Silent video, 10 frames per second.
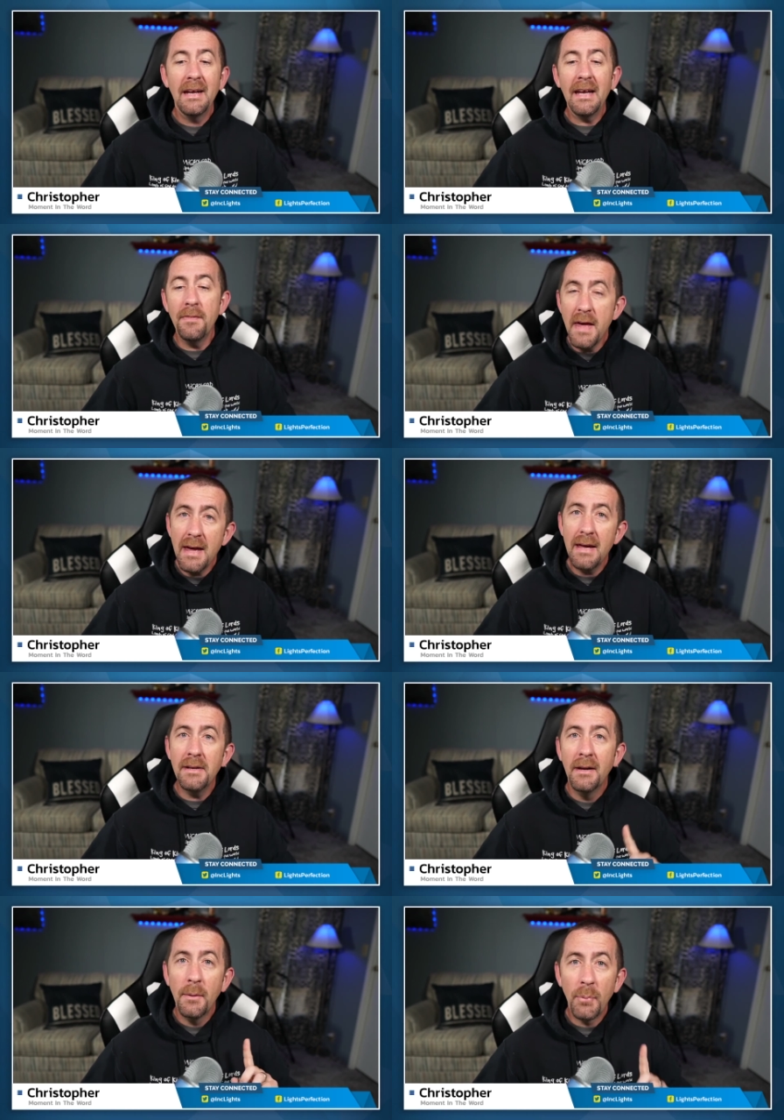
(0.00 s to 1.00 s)
And
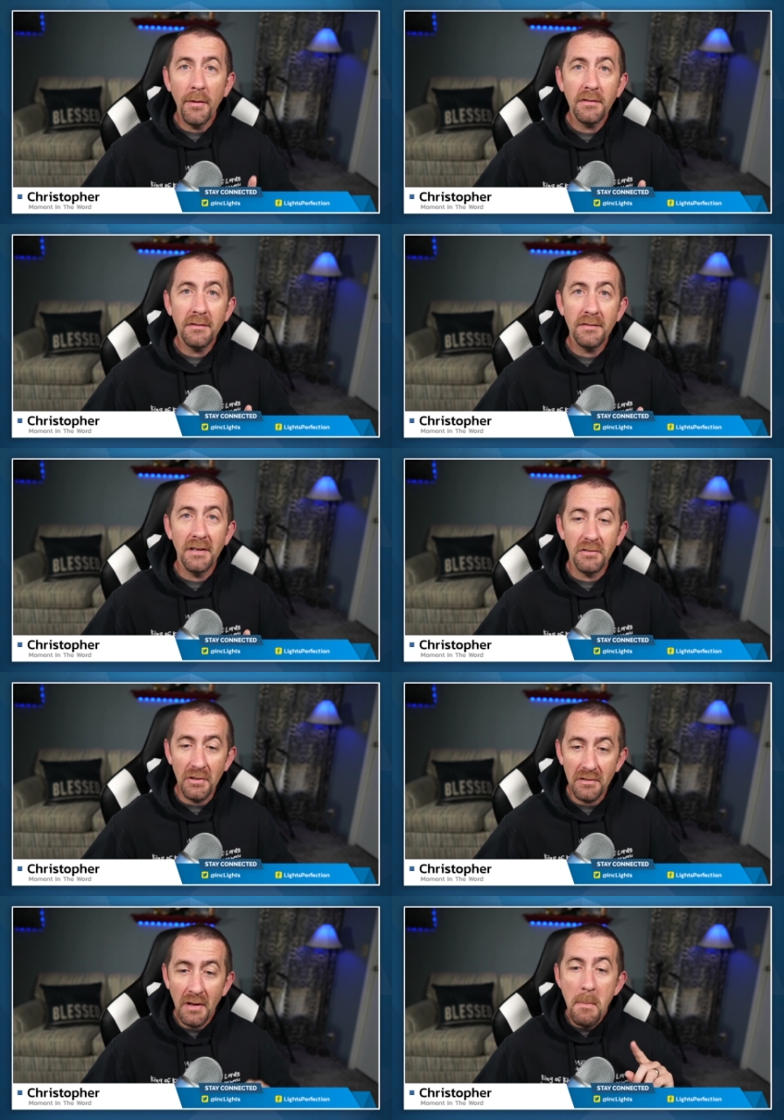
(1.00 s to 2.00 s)
then, brothers and
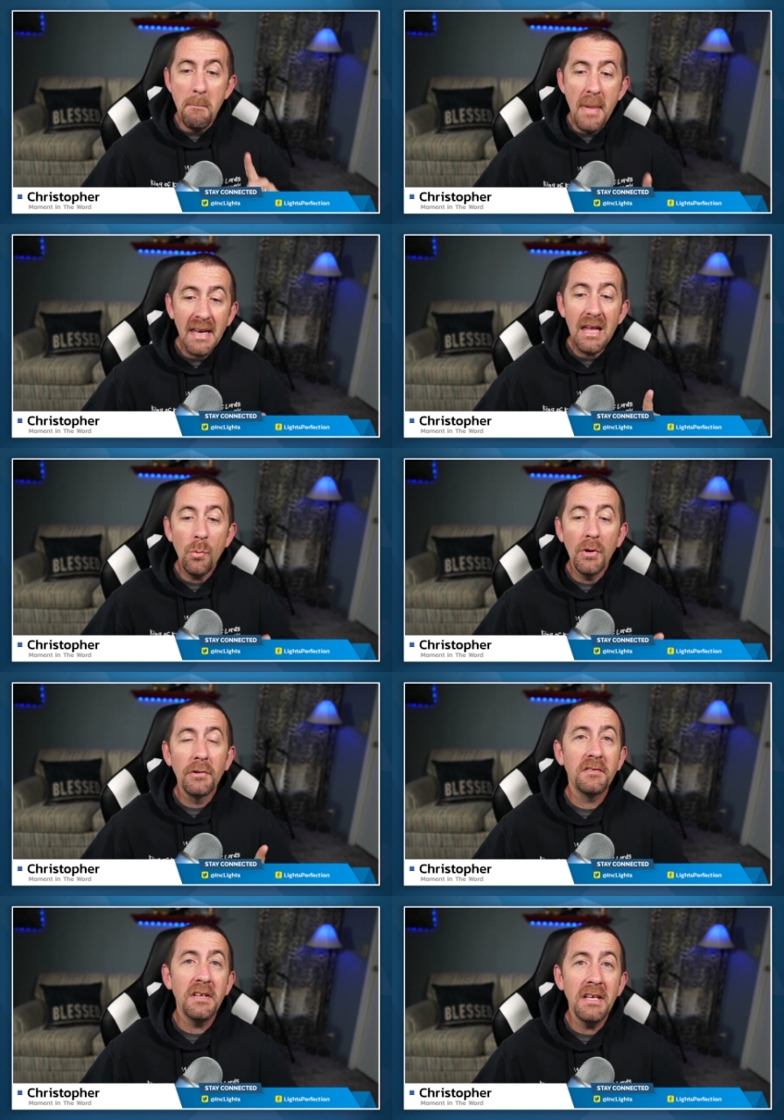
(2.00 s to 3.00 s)
sisters, many
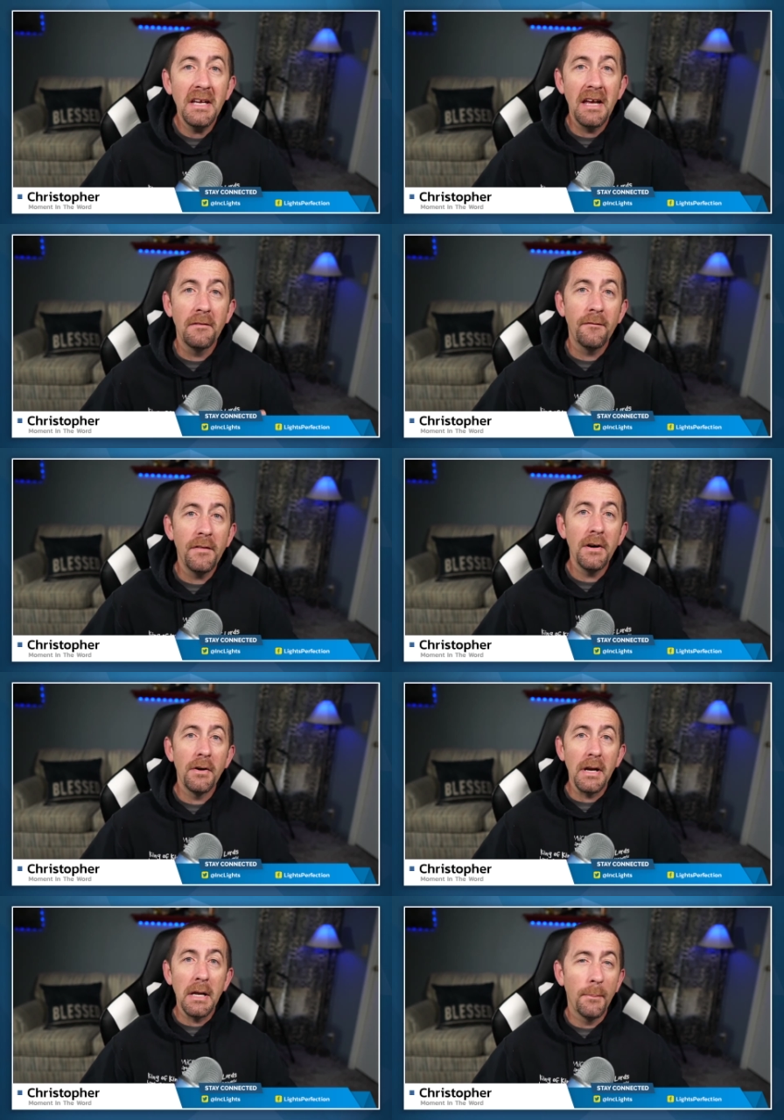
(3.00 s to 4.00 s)
will see and
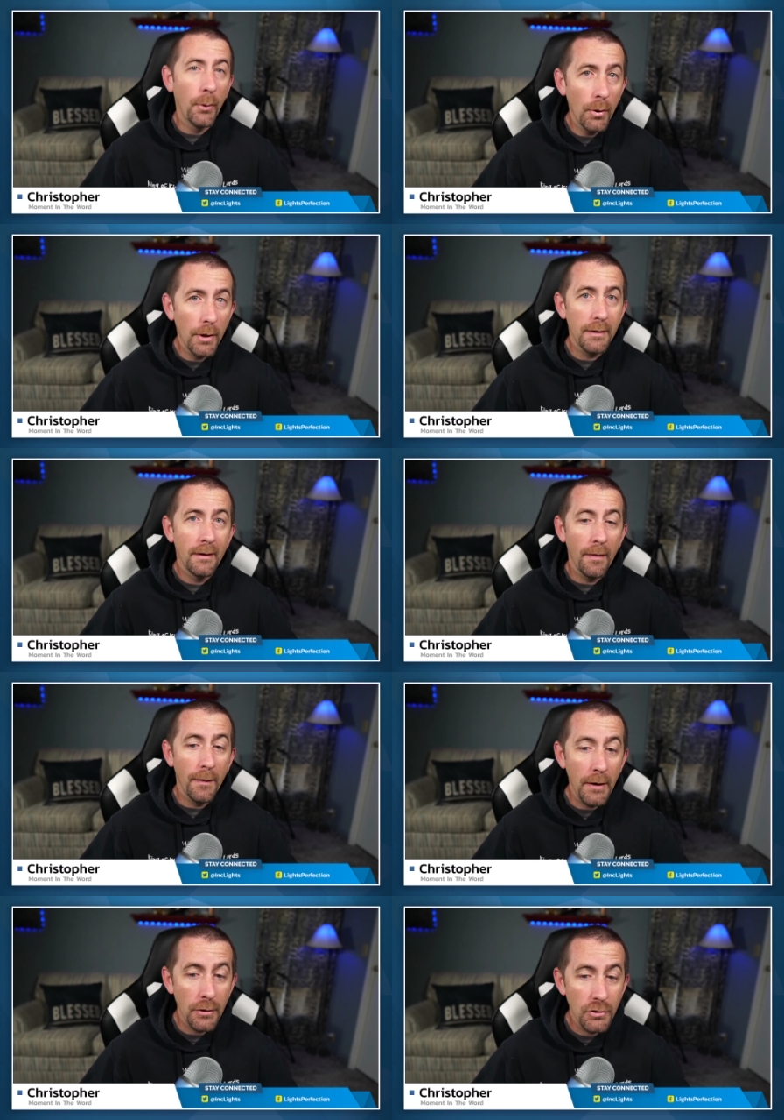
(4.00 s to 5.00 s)
fear and put
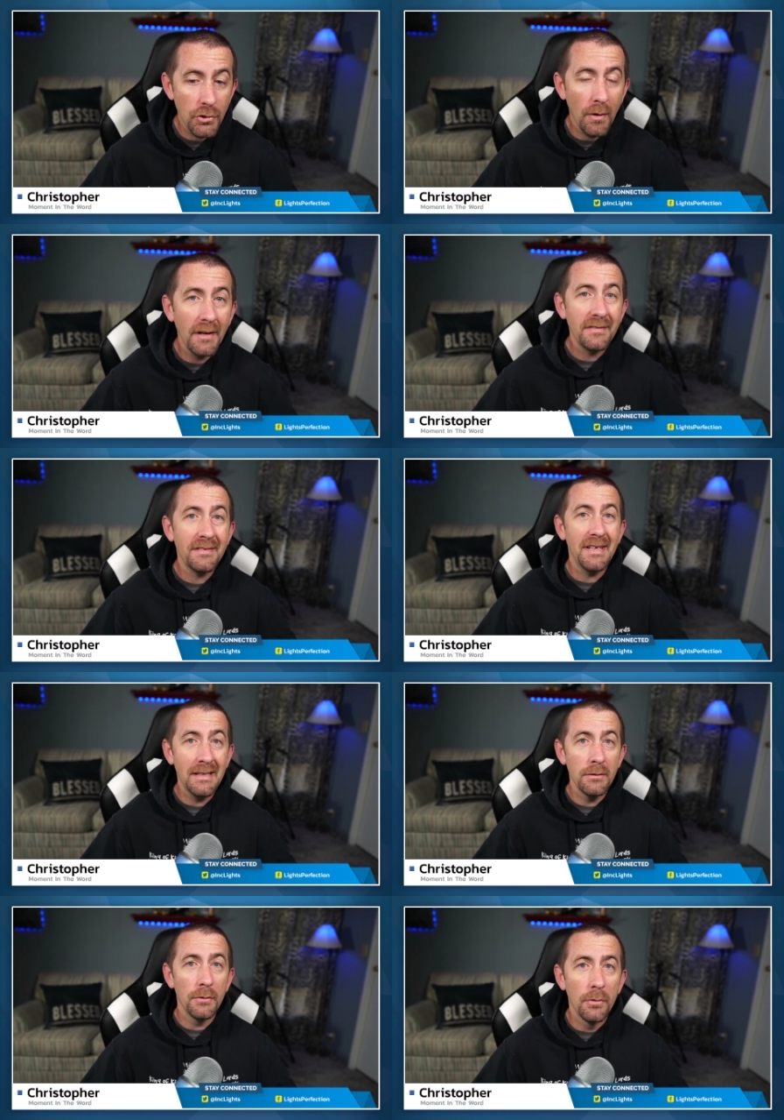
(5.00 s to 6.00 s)
their trust
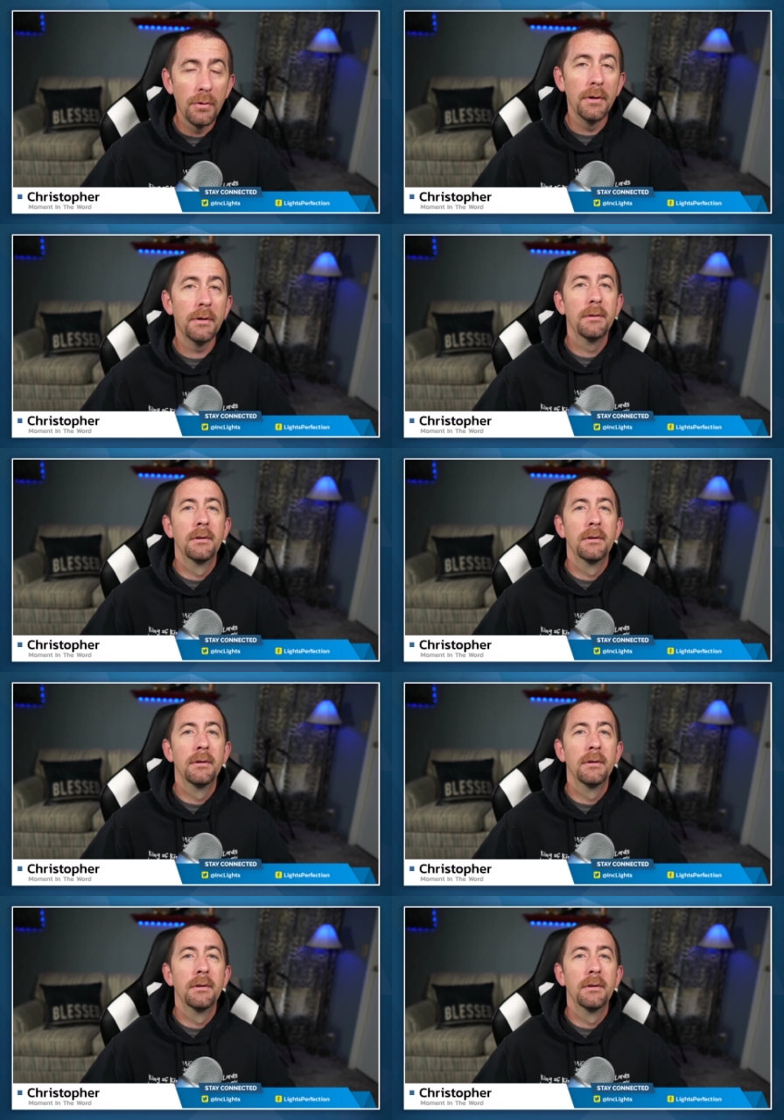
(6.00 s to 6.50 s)
in the Lord.